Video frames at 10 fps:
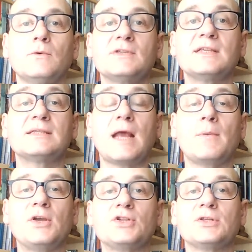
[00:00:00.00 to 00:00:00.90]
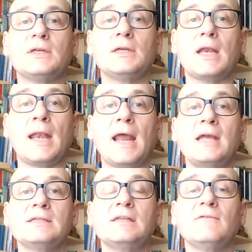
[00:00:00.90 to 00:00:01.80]
was established in
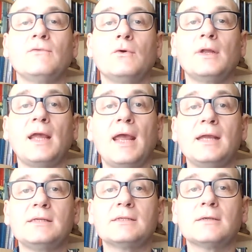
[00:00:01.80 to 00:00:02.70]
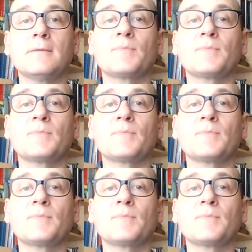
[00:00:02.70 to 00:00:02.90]
1948